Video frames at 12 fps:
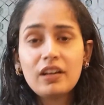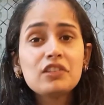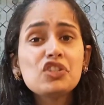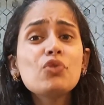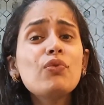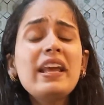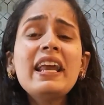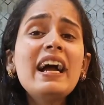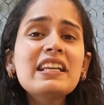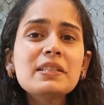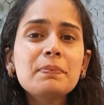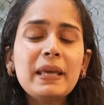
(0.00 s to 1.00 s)
So when
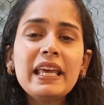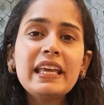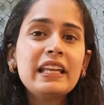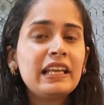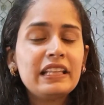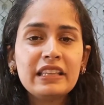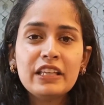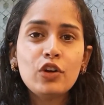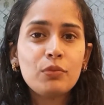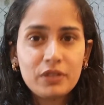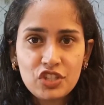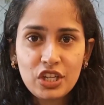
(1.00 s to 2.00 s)
I speak in Hindi
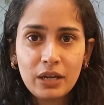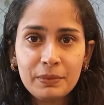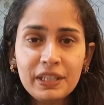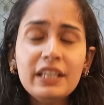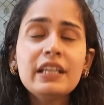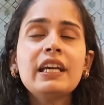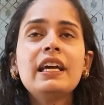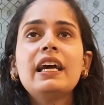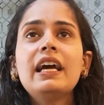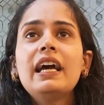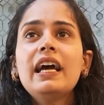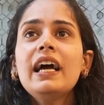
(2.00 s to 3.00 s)
or Punjabi,
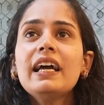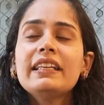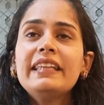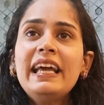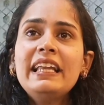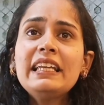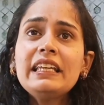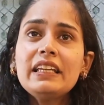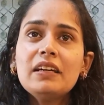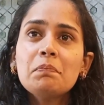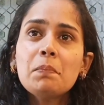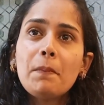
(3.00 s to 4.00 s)

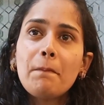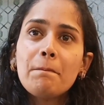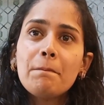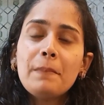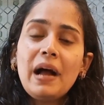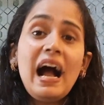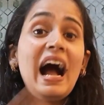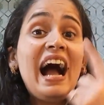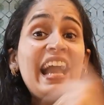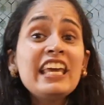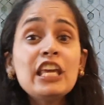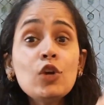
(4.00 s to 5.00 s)
then
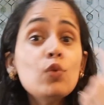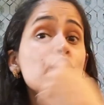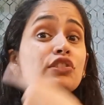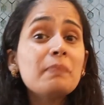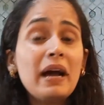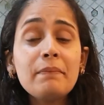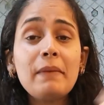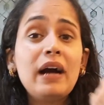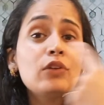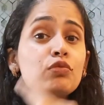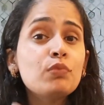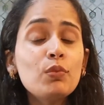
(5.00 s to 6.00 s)
I use my
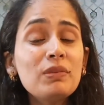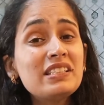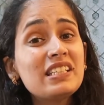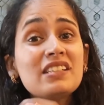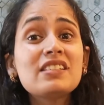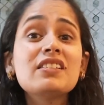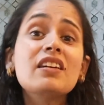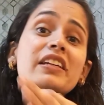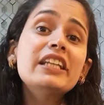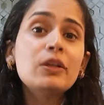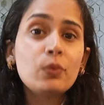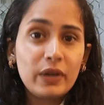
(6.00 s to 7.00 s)
mouth movements in a
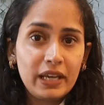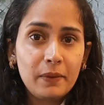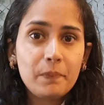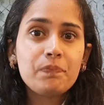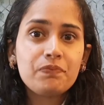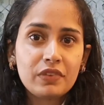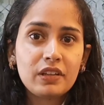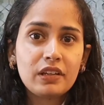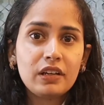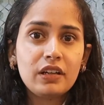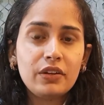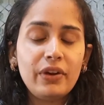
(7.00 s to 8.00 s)
certain way,
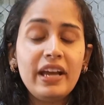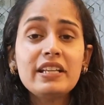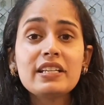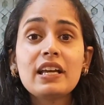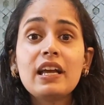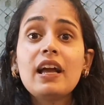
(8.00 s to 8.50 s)
right?